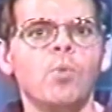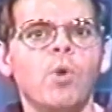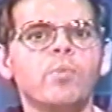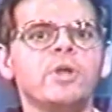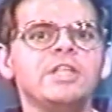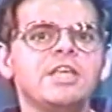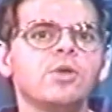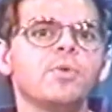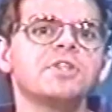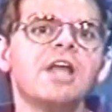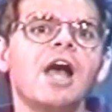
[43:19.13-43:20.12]
When we deal
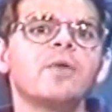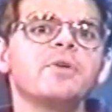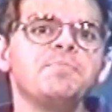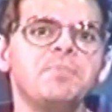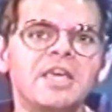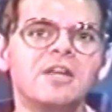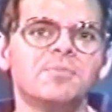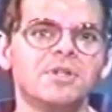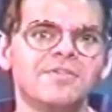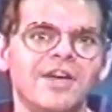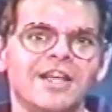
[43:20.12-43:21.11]
with
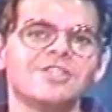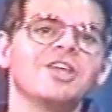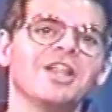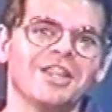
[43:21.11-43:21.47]
non-repeatable events,